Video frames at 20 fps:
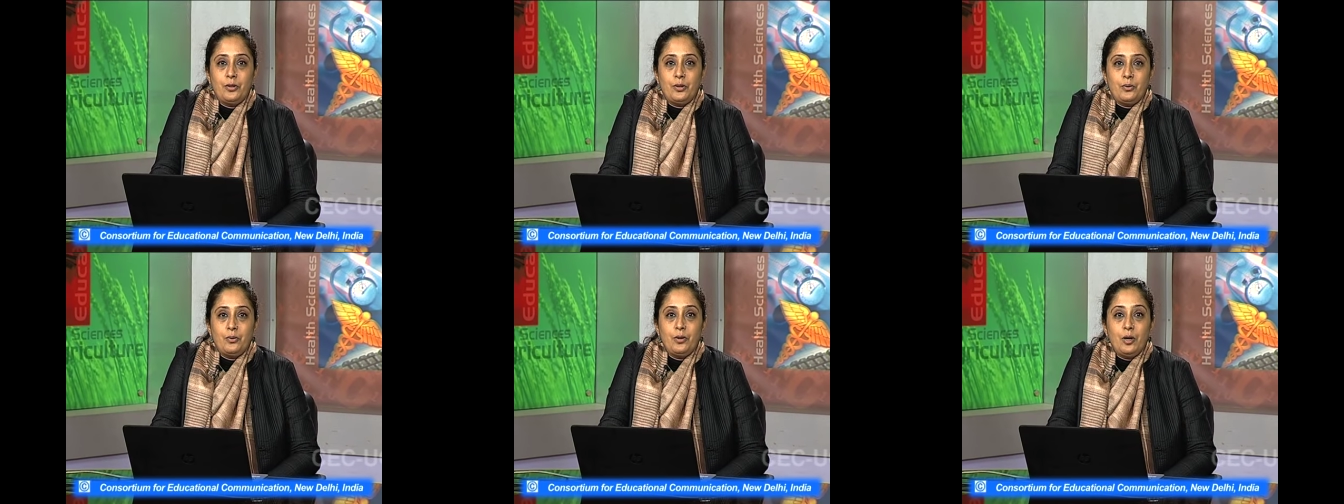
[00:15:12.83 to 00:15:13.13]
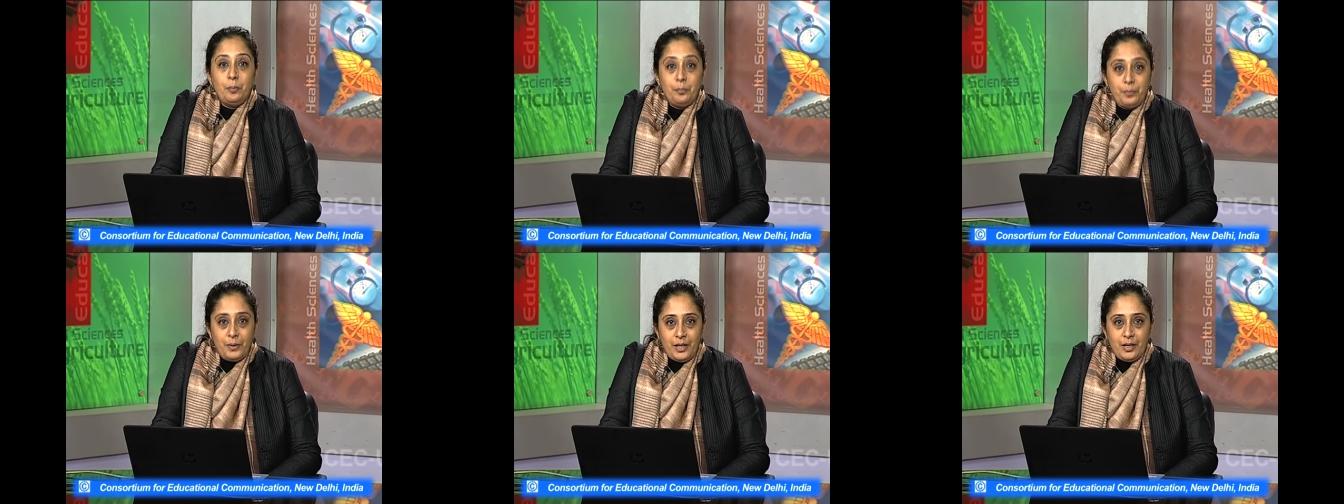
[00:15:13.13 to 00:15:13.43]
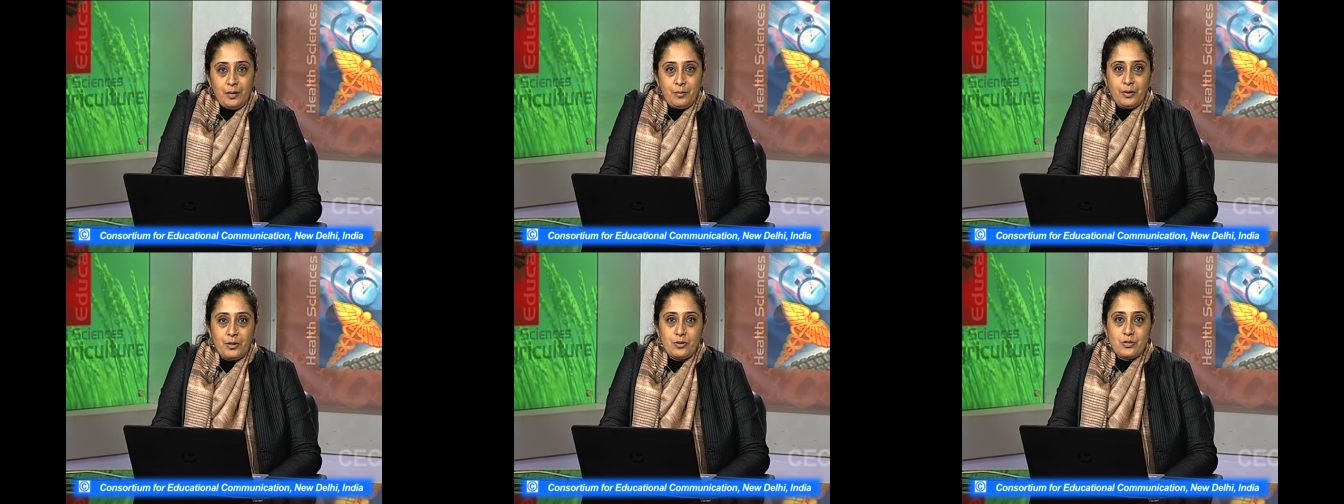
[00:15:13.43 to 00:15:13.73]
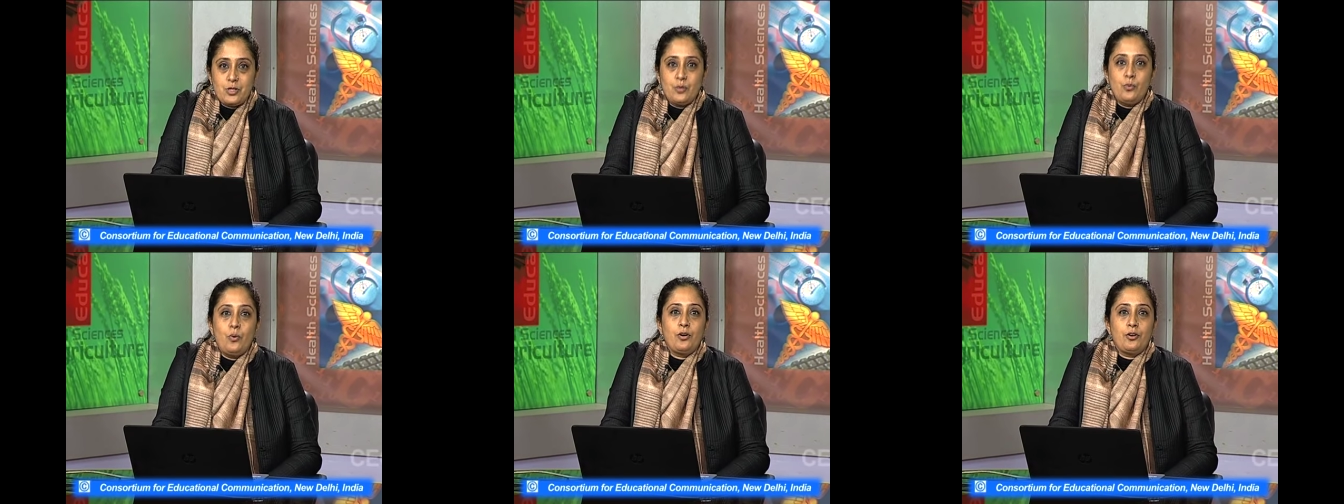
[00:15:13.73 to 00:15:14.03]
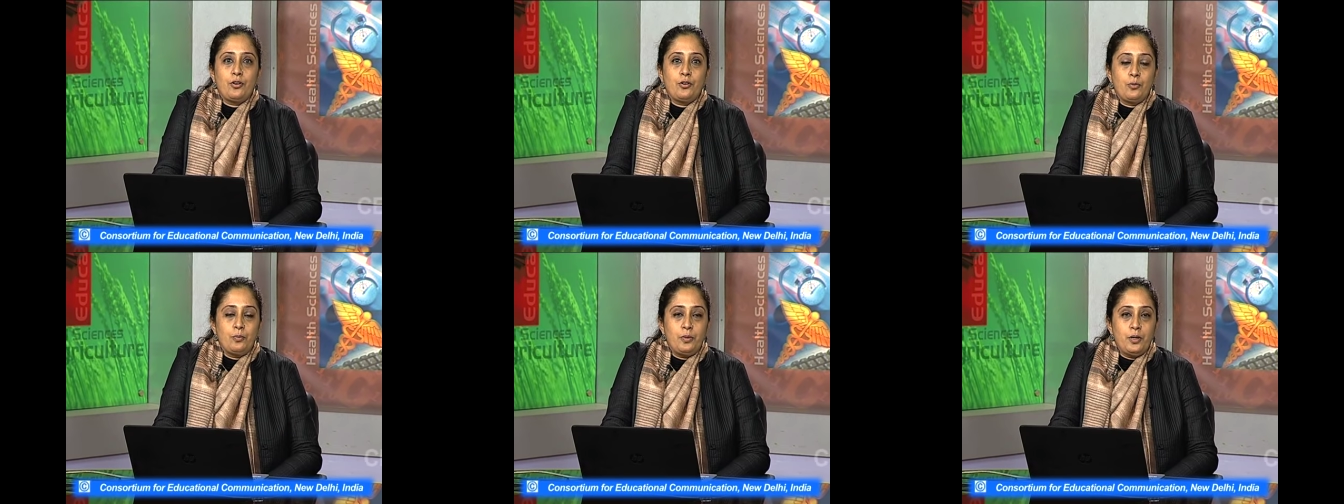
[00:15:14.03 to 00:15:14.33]
you know, a play because he
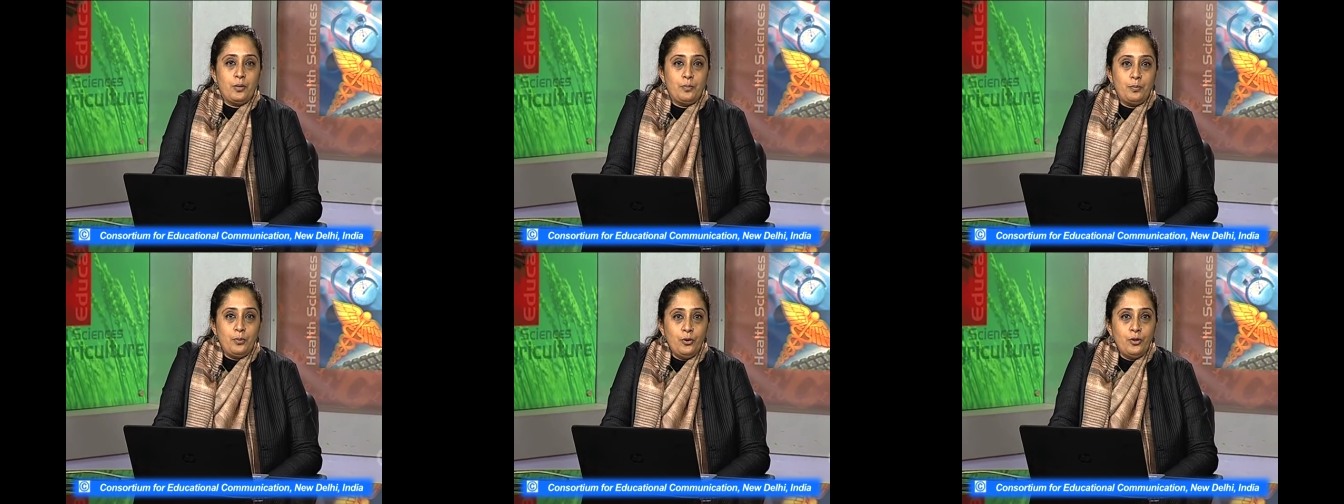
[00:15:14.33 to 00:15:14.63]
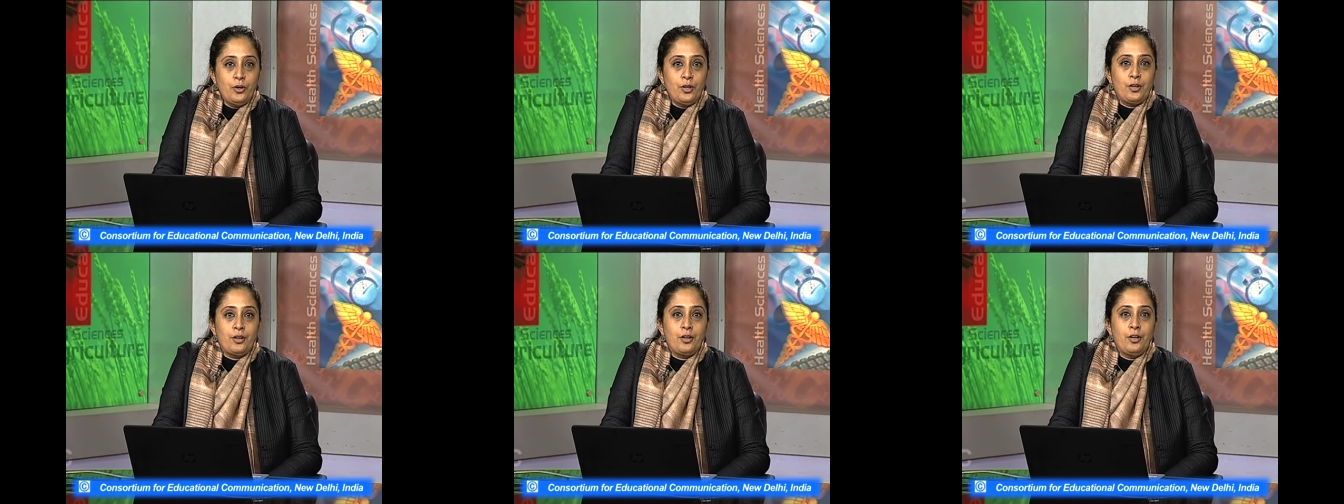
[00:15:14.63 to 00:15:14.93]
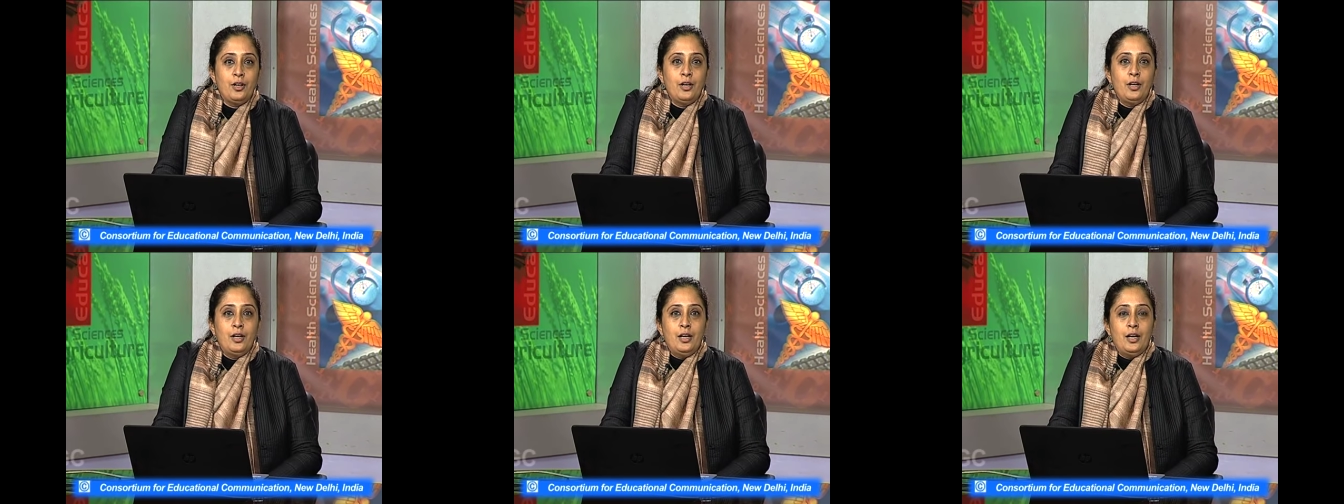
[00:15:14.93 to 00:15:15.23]
wanted to be a poet,